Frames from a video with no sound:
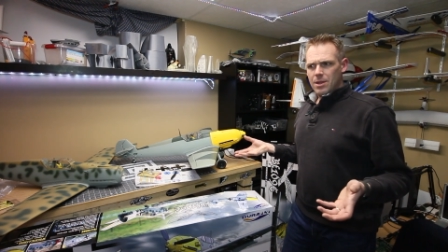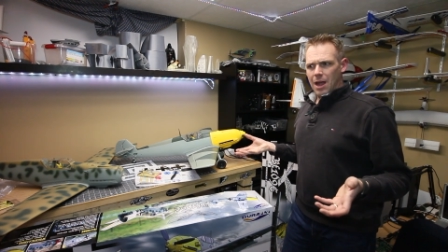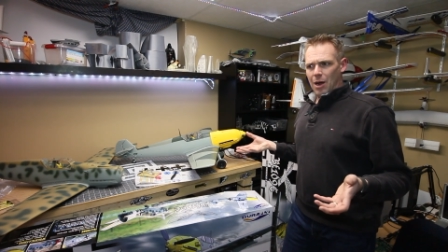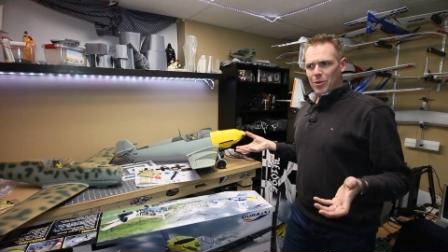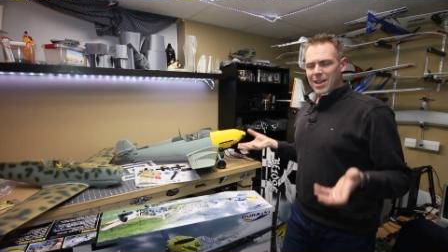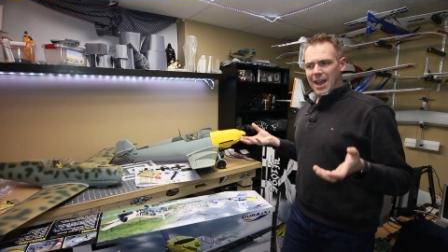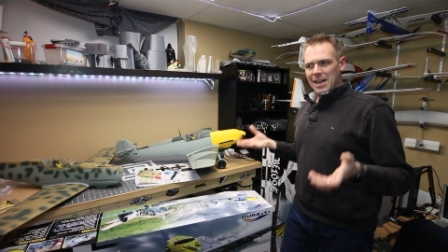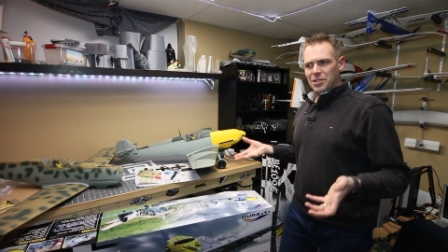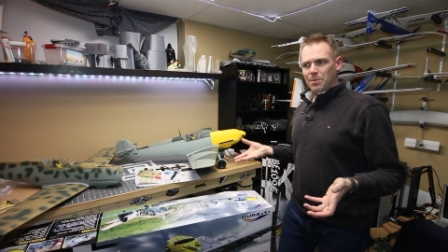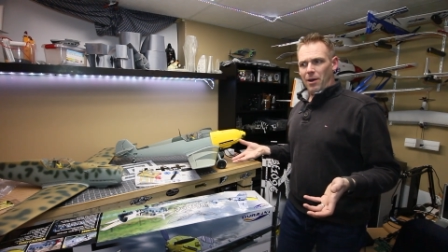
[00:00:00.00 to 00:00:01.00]
Uh, when they
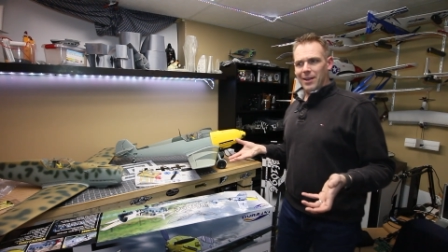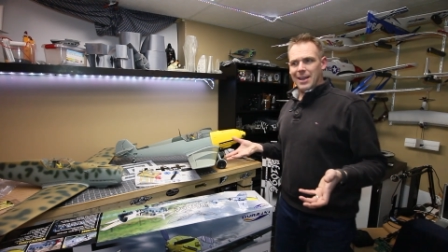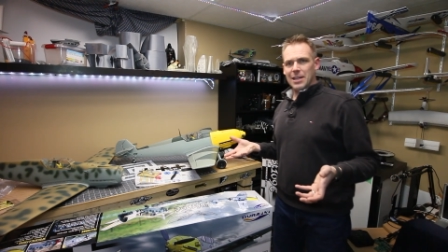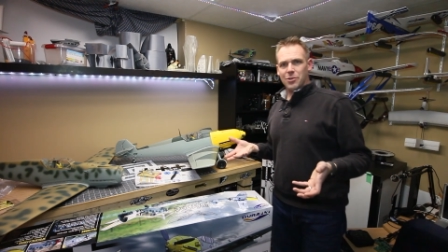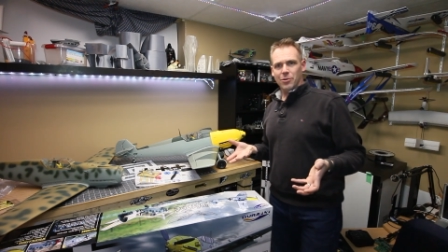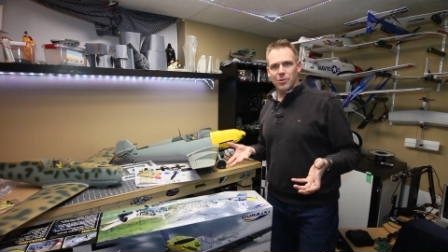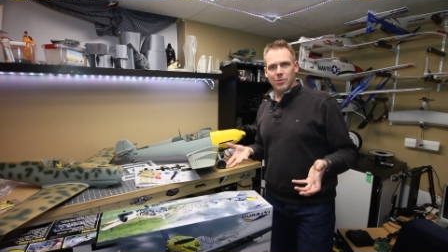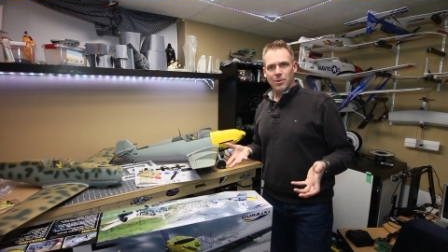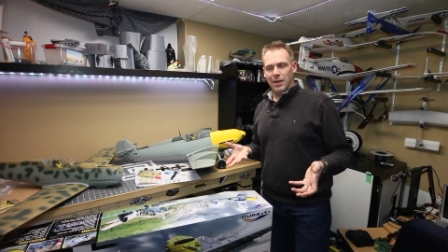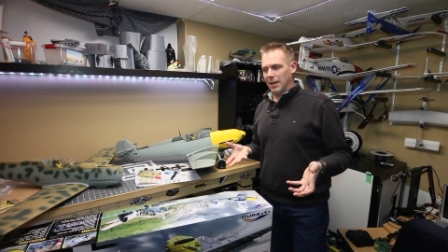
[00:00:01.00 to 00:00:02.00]
asked the podcast
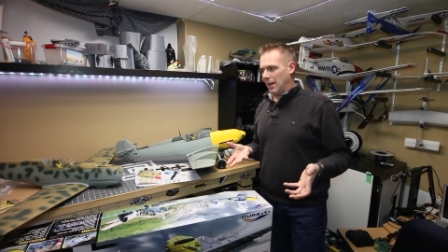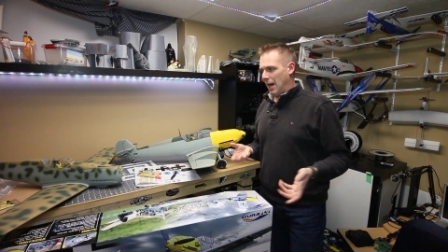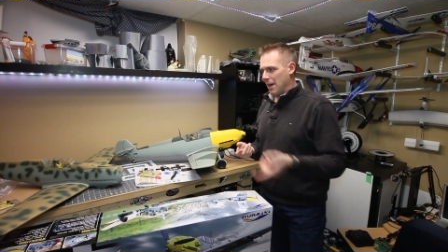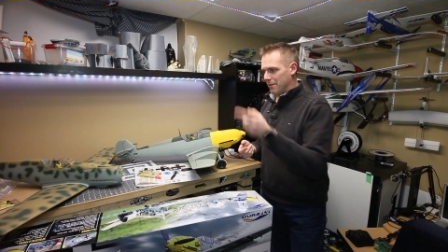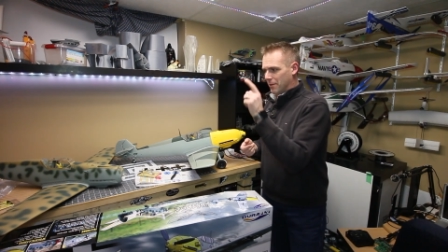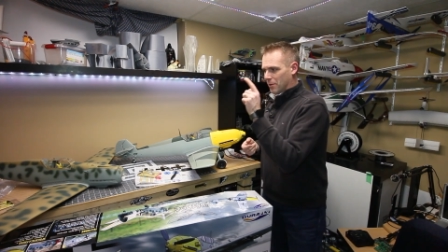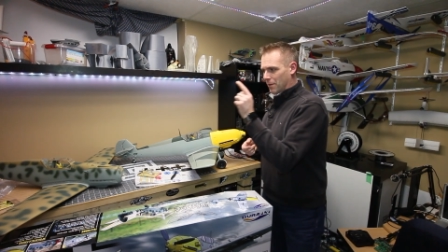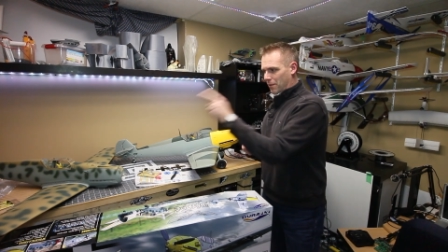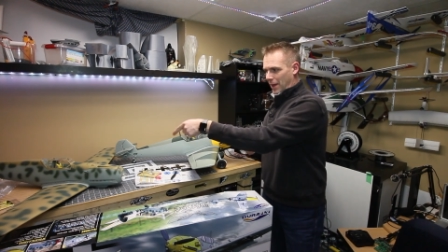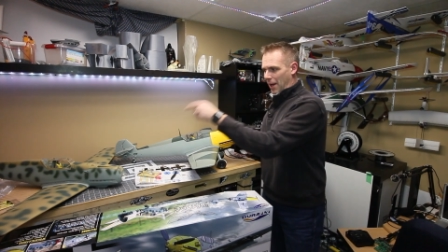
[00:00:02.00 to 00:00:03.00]
crew, uh, I had
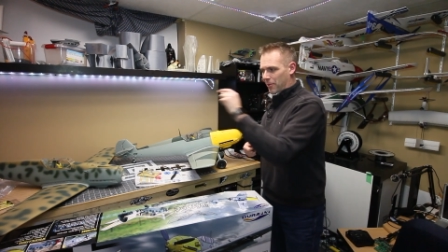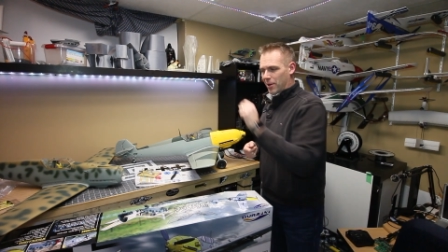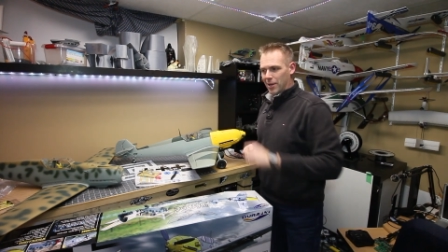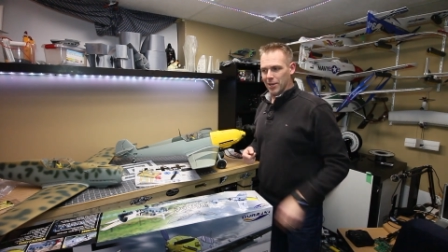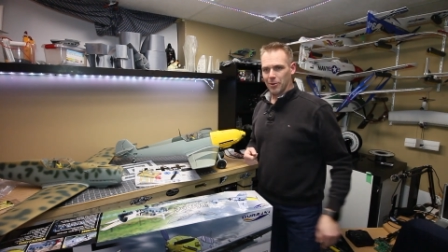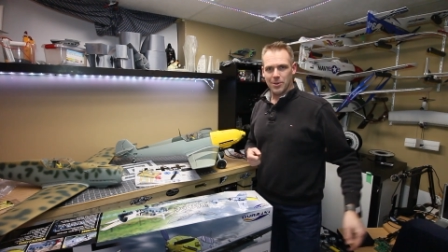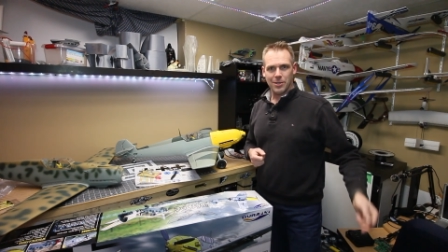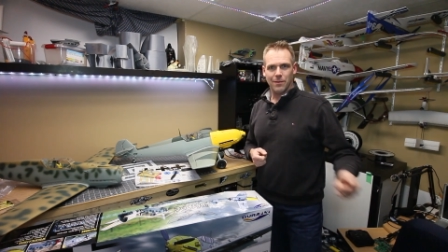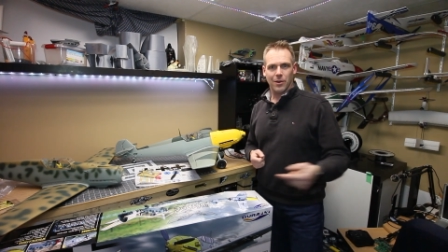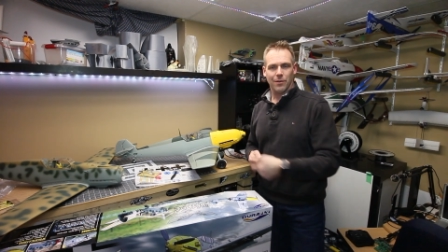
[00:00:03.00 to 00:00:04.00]
voted for that one, and Chris
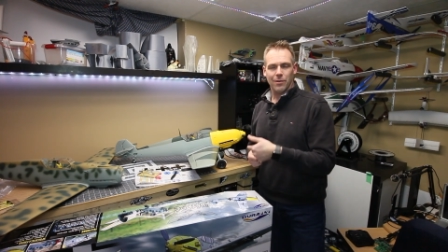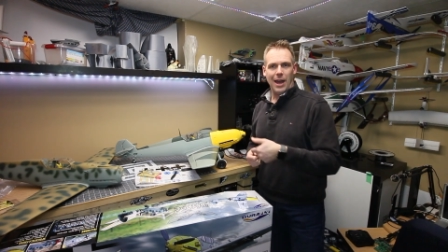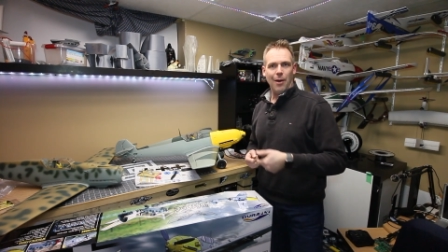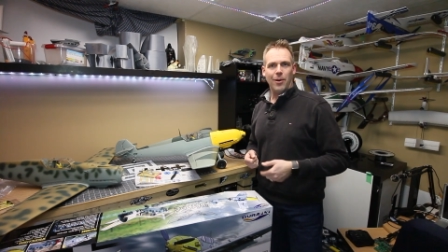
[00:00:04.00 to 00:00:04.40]
had voted for that